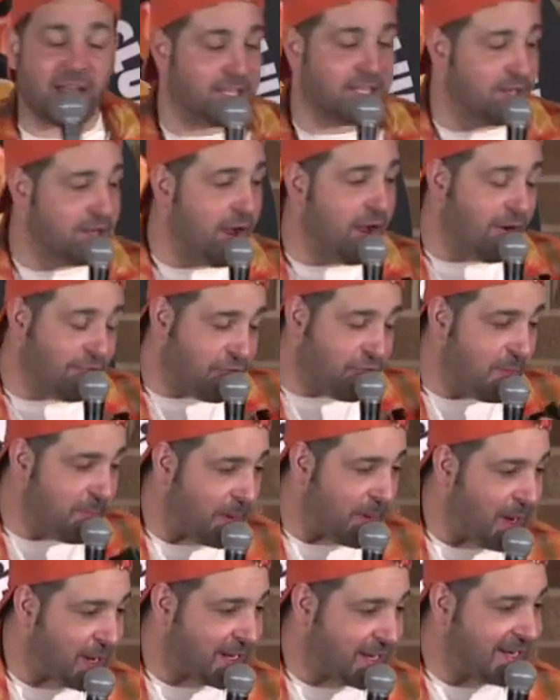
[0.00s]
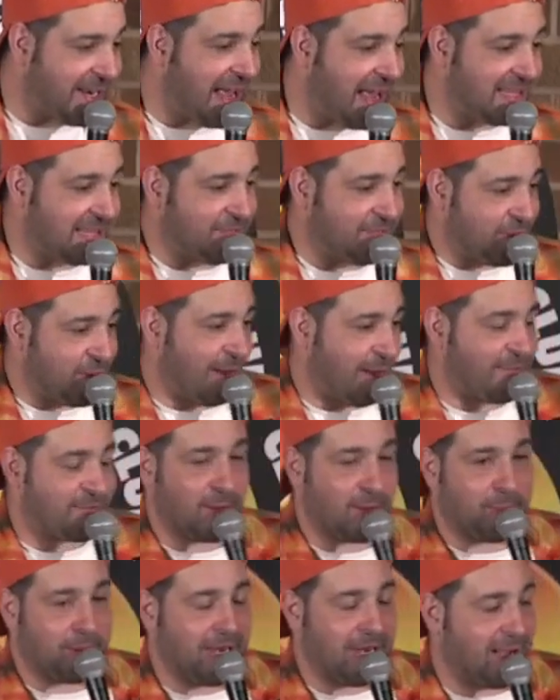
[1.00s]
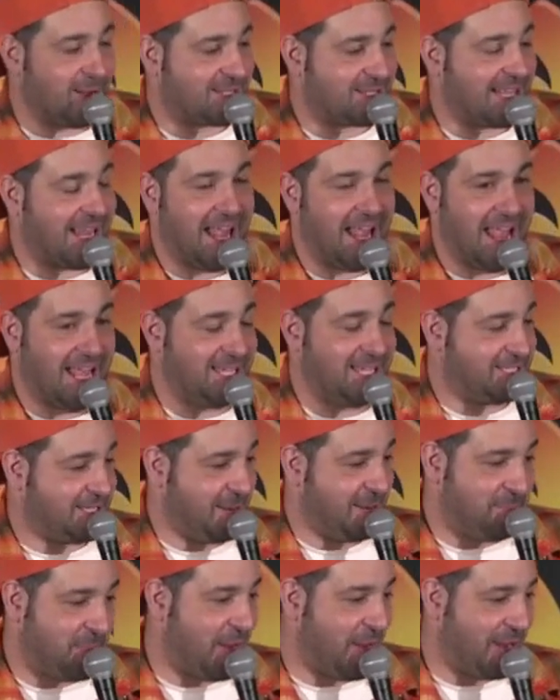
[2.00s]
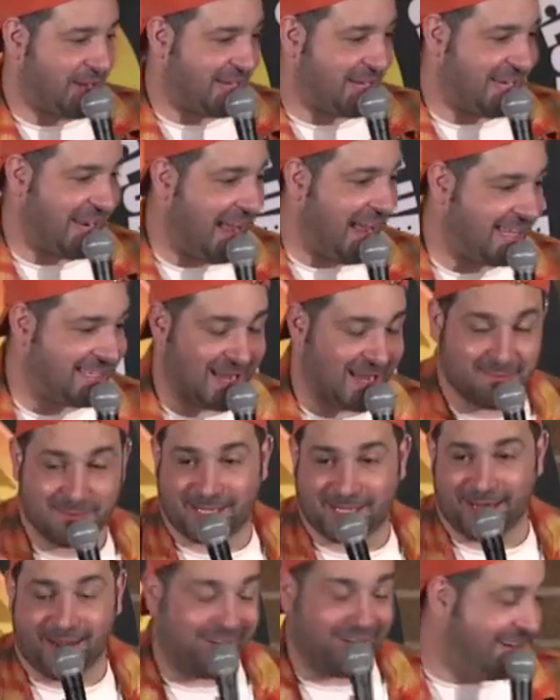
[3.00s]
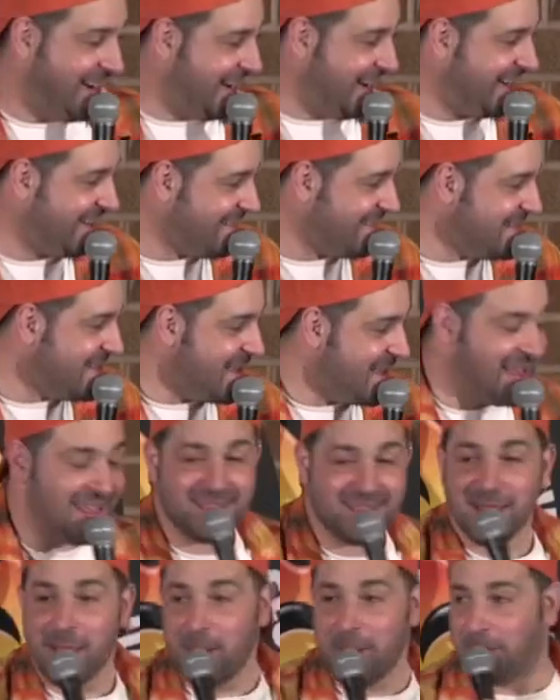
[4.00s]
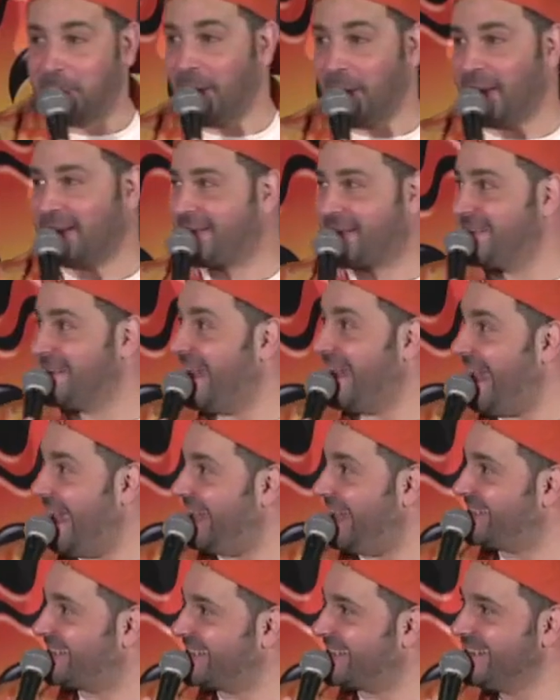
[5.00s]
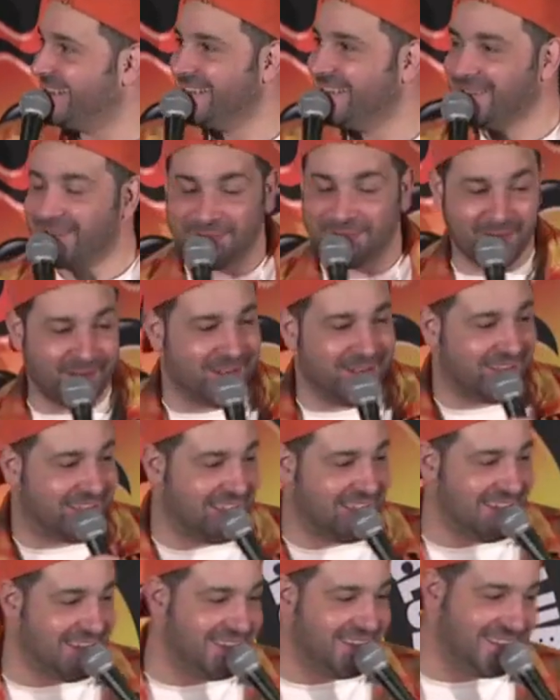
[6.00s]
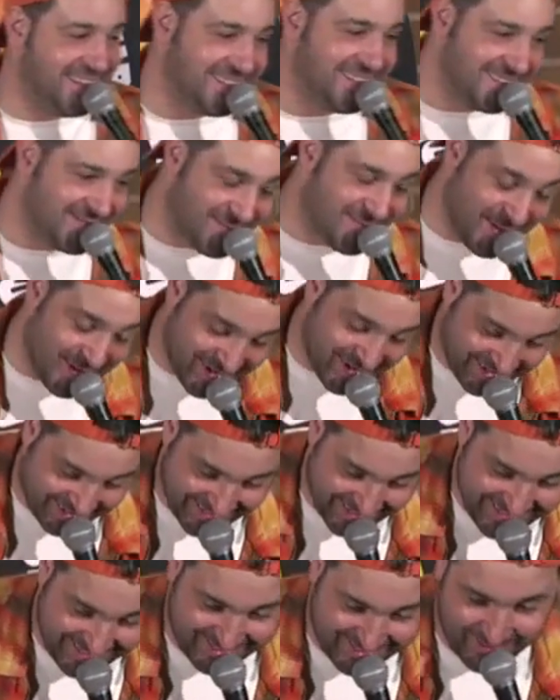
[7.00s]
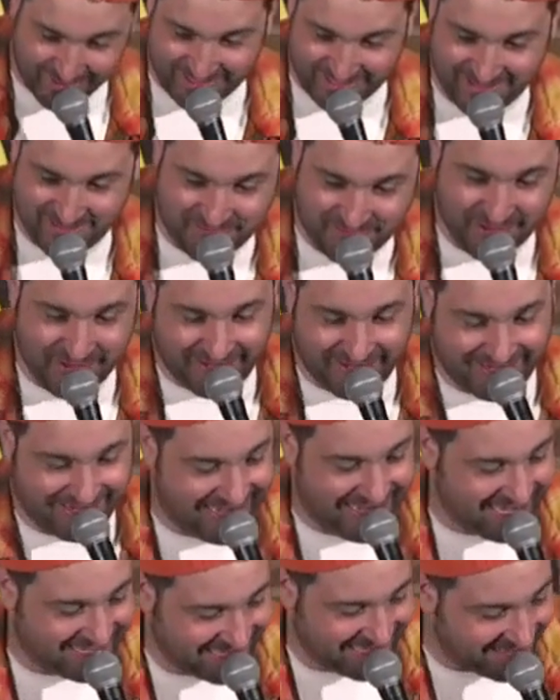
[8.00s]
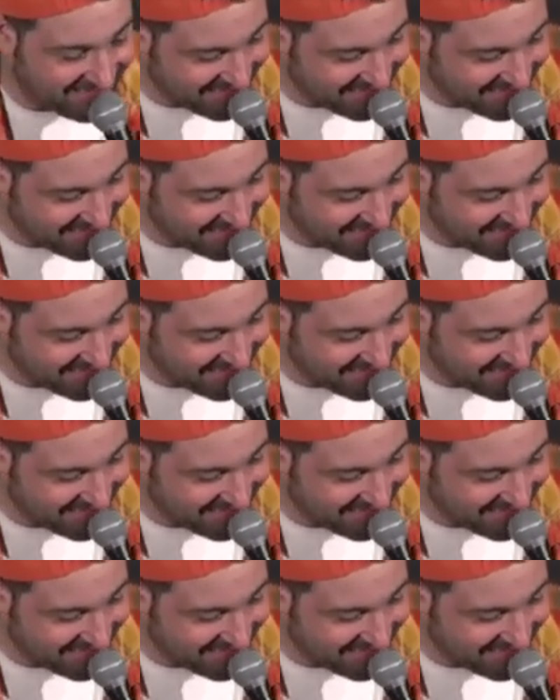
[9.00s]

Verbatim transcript: you're not from Birkenhead if you have to pronounce the H in Birkenhead. I'm sorry. Birkenhead? Fucking sort your Birkenhead out,